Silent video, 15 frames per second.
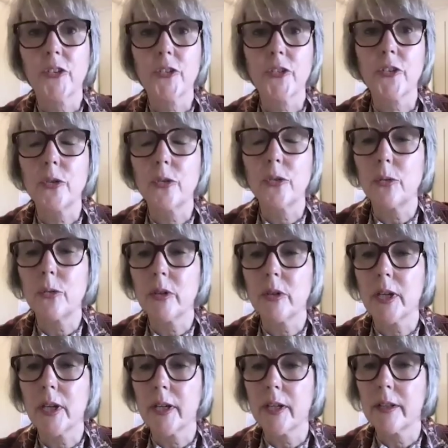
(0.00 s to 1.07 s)
to
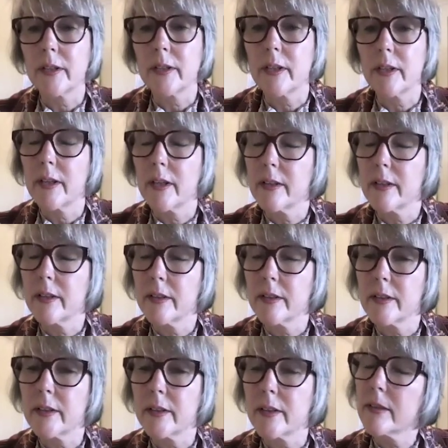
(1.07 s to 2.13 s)

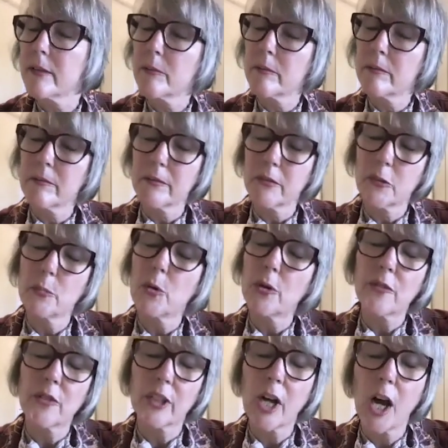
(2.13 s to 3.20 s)
it's
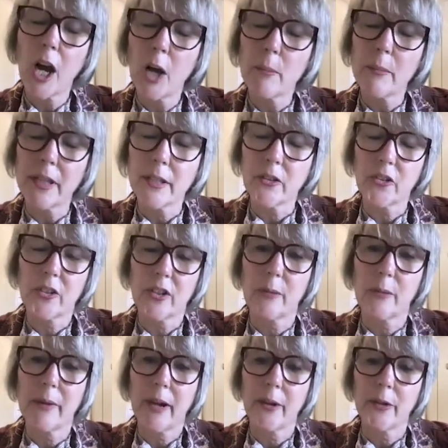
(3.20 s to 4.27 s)
more of a comment
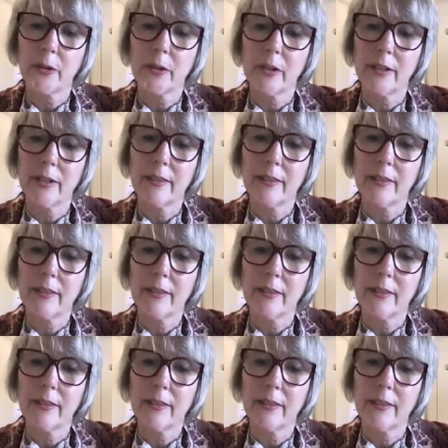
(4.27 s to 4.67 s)
about